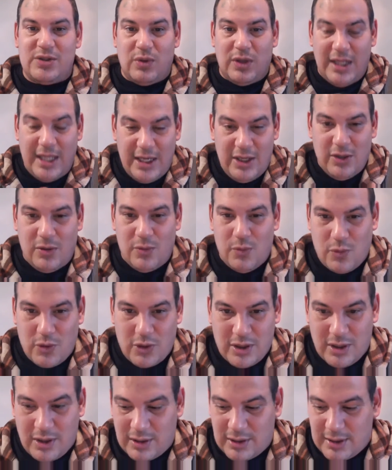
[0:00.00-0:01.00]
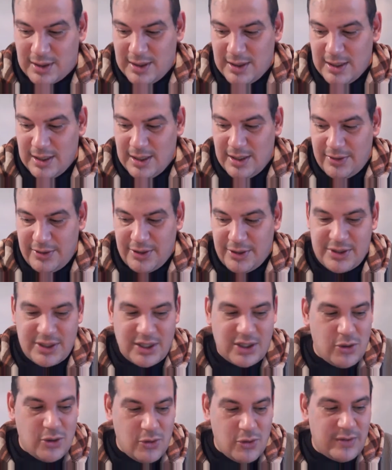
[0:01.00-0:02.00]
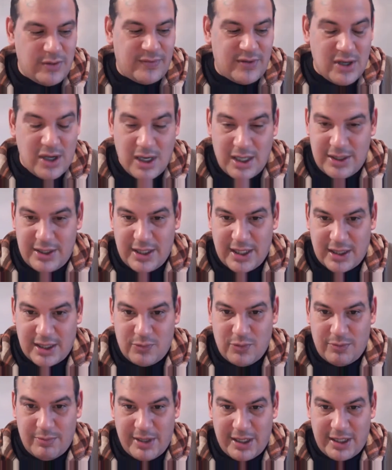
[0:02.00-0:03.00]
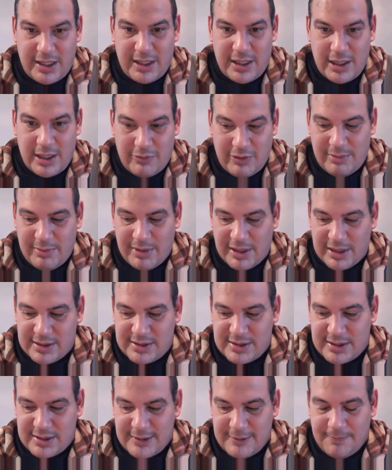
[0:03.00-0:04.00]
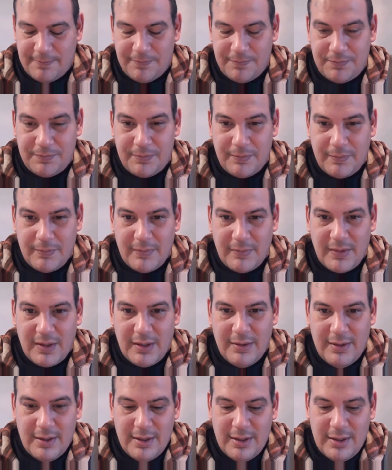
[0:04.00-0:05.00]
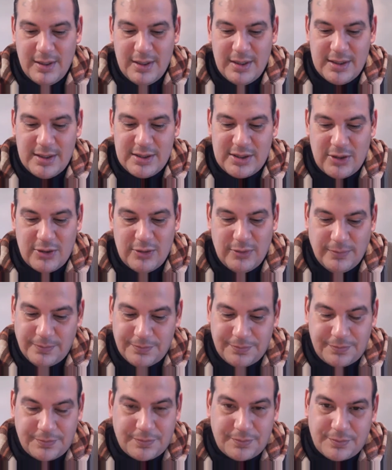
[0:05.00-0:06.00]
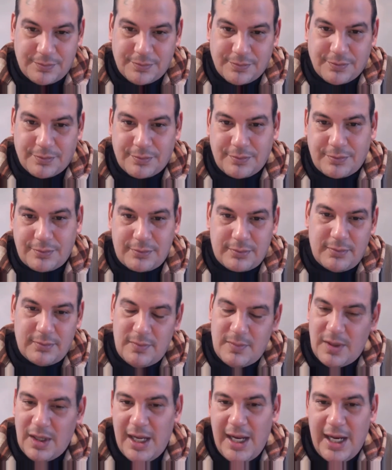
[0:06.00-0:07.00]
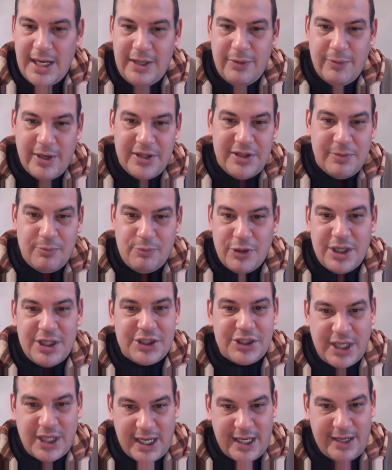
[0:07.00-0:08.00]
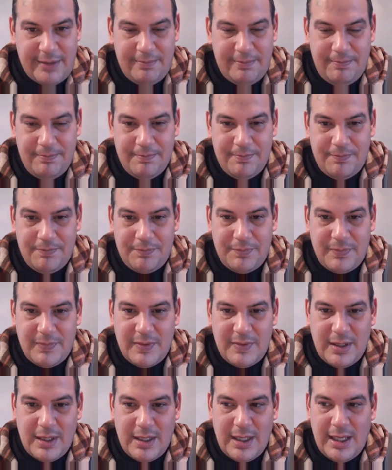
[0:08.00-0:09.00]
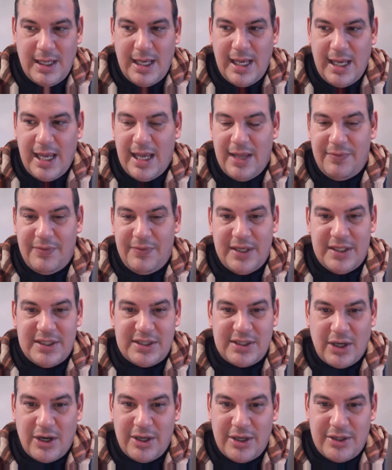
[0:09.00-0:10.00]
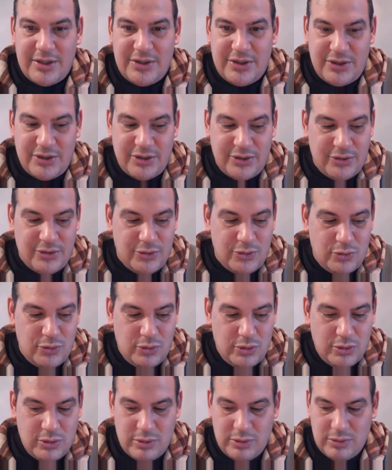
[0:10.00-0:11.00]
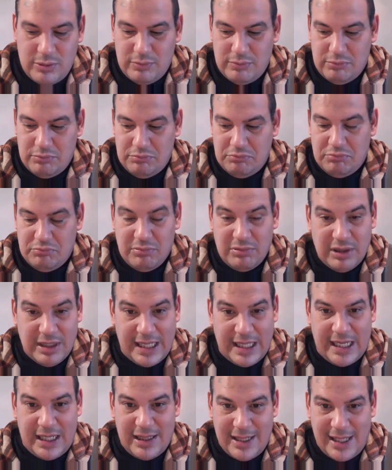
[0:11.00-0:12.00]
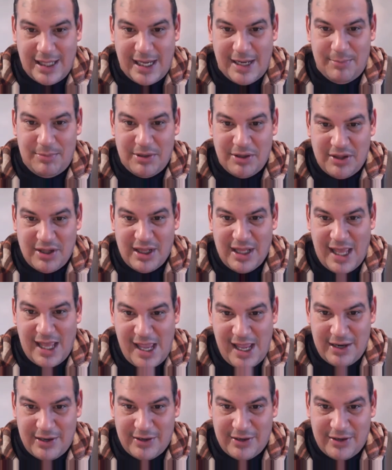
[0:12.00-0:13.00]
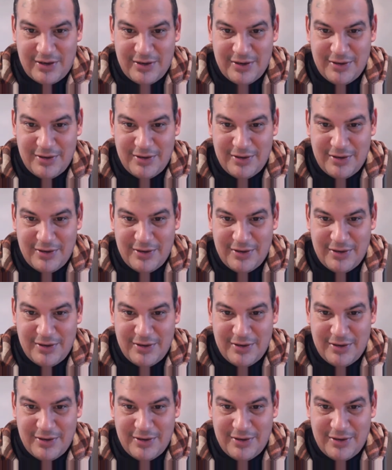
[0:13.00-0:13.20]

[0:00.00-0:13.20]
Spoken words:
legal world, there's a code of conduct when making agreements. So anyway, the British came and they started to lay claim to the land.